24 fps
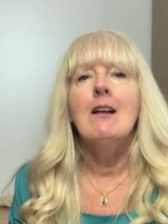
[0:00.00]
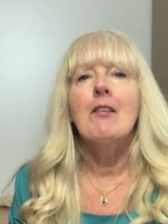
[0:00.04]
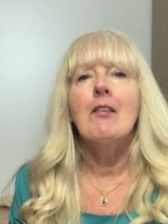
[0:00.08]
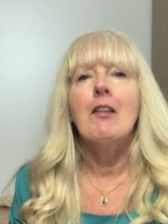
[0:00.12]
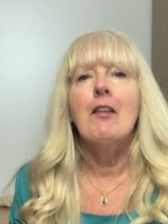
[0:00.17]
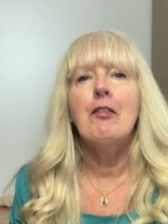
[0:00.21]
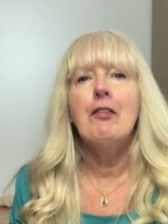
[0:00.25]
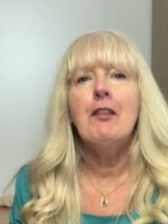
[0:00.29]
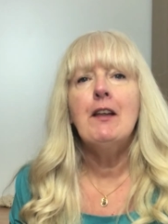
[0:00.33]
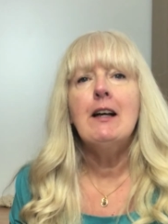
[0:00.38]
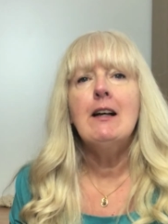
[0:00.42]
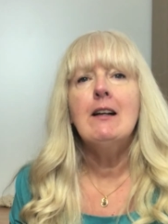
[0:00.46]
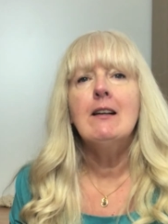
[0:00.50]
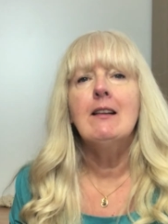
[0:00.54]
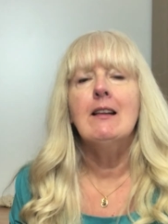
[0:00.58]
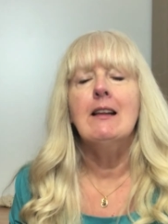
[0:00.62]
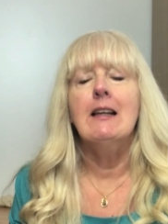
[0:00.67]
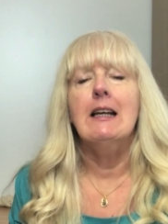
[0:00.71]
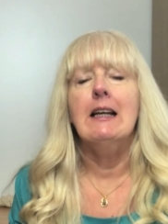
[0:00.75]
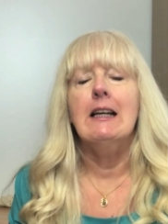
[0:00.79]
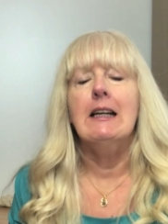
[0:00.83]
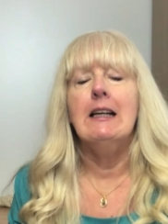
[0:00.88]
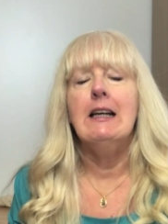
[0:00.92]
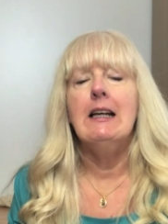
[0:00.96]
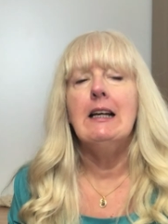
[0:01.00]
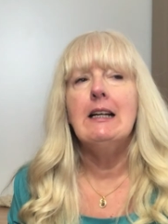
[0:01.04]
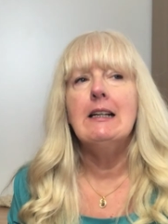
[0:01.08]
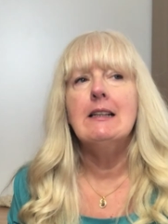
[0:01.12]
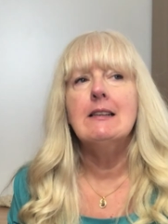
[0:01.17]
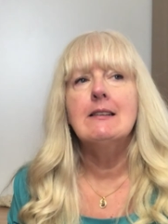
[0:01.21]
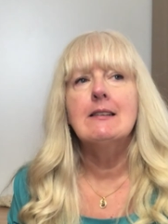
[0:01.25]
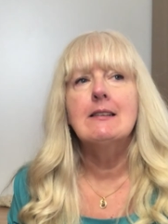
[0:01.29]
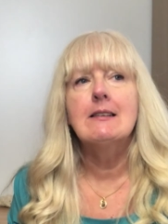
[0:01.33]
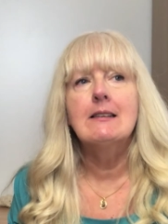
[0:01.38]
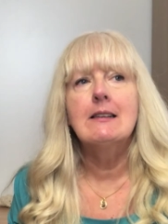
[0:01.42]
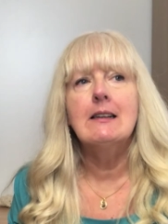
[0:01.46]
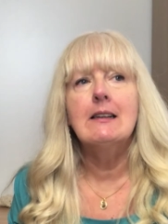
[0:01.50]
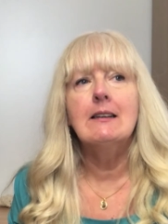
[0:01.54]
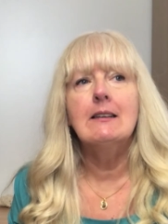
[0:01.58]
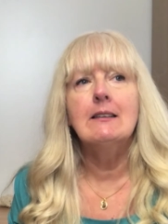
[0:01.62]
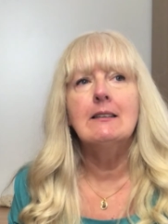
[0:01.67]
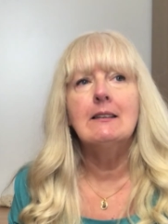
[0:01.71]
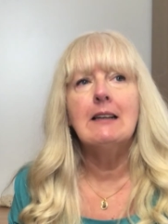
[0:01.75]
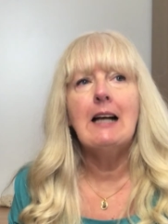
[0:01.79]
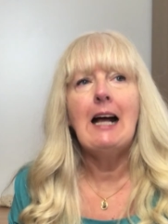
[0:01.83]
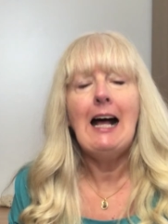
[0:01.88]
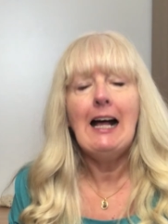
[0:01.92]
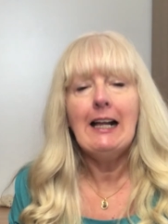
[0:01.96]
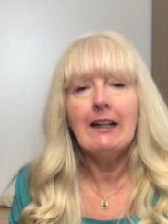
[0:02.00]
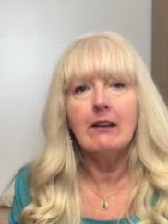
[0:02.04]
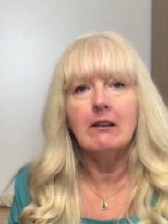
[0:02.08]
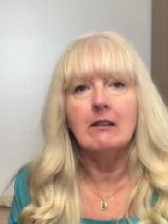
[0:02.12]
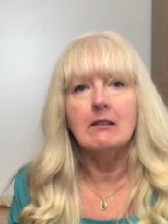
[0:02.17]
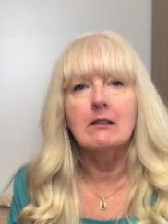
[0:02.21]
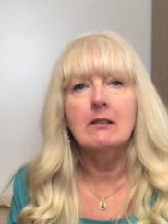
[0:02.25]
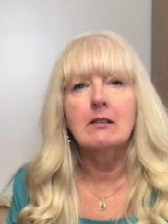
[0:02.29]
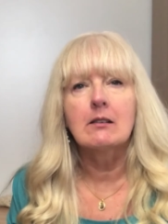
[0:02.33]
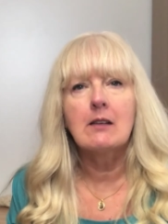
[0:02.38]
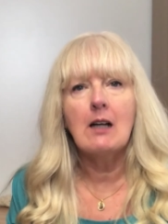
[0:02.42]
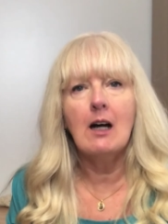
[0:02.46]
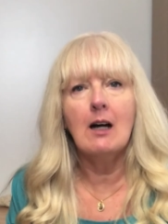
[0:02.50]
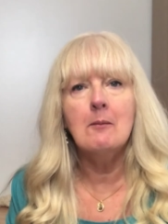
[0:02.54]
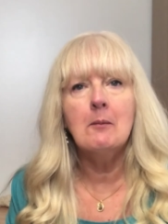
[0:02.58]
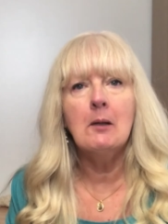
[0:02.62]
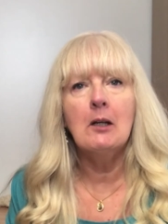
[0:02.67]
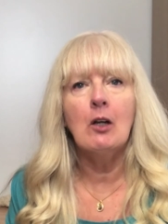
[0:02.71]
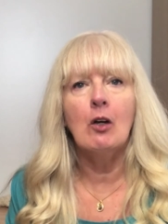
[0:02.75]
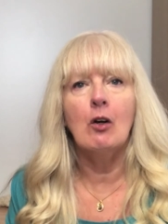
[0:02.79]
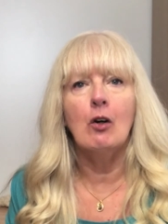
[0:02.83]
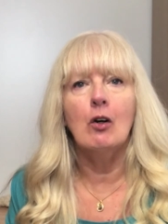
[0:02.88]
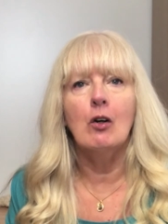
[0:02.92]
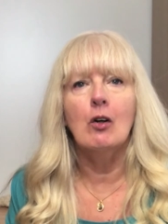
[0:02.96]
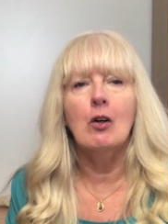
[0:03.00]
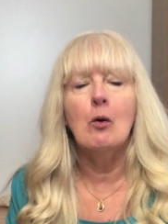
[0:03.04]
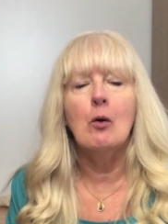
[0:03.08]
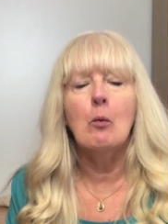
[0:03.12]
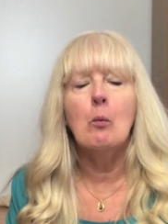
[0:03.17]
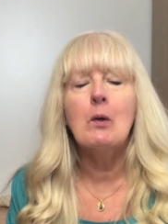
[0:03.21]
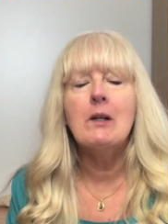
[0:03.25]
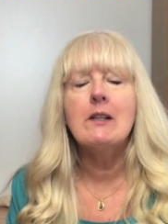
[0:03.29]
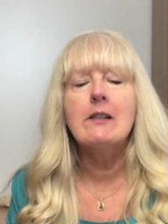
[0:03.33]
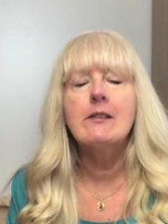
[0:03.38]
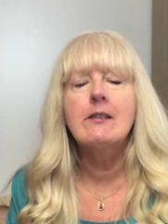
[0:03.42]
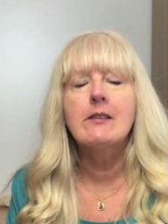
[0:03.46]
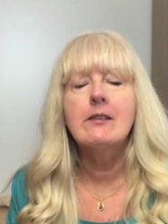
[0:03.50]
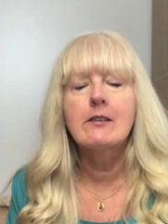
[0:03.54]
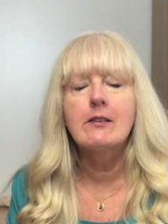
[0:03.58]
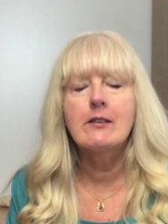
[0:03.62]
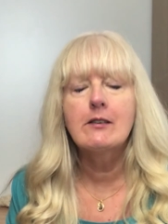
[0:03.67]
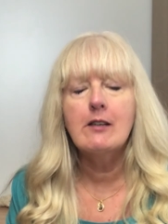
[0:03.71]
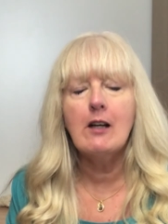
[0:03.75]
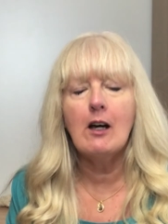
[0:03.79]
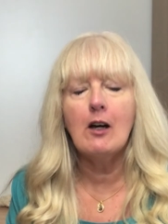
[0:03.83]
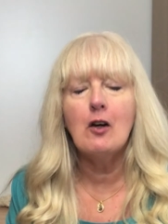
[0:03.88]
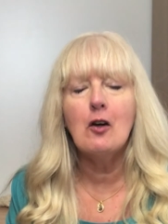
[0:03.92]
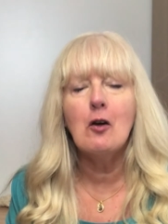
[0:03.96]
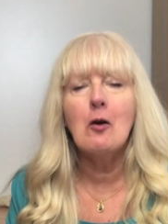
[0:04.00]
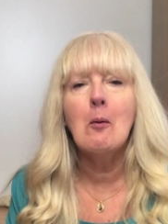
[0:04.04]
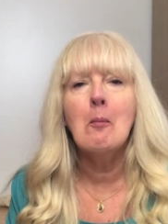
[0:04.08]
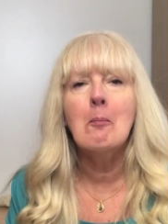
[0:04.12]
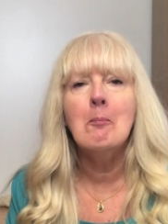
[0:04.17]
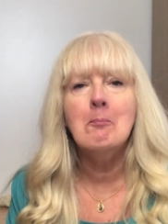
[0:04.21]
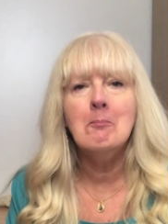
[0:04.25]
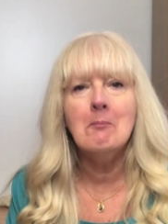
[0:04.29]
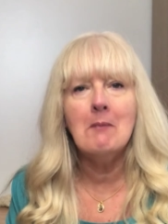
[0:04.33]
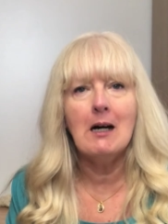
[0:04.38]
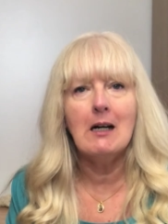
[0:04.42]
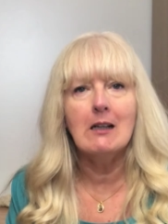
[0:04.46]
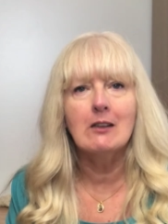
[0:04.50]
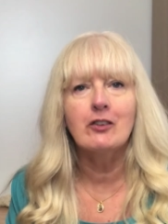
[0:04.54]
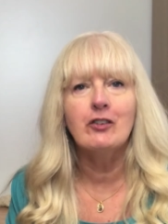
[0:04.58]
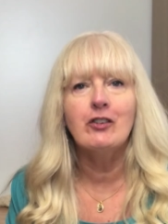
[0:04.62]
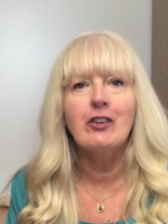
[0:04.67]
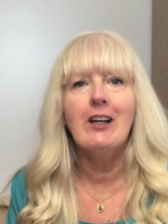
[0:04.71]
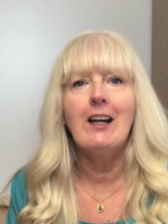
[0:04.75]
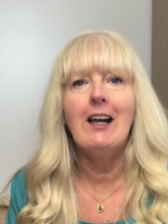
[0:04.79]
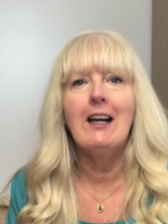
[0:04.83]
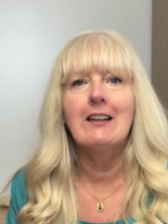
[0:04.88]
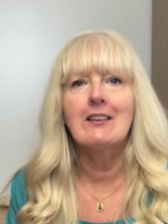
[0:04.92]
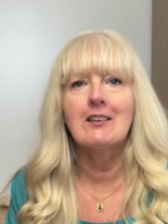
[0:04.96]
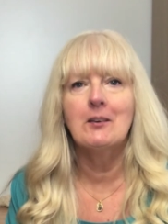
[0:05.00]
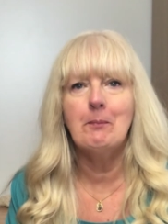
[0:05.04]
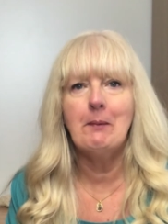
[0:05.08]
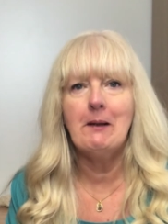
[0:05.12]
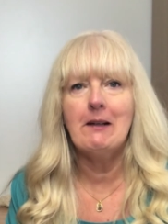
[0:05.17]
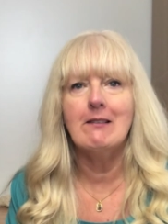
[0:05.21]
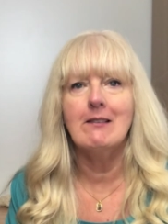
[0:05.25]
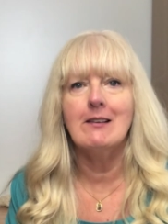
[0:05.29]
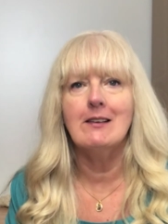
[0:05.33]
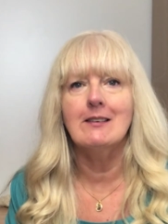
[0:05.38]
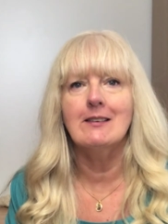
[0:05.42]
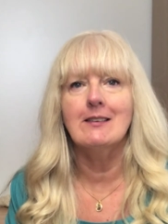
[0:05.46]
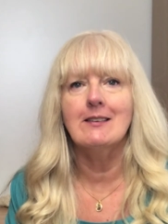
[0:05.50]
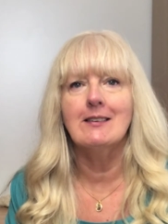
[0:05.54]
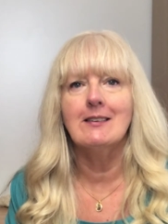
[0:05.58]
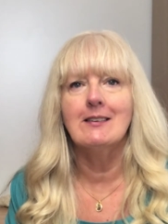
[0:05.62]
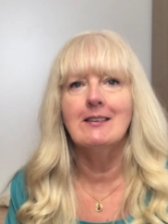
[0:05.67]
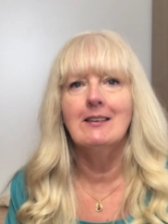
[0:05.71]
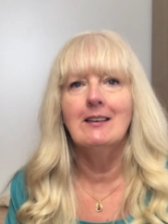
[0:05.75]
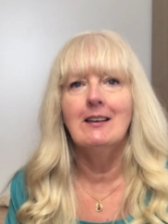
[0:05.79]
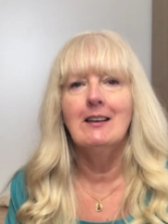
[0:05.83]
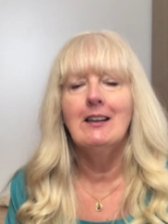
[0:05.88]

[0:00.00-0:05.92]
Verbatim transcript: The third thing is that adults come along with so much experience.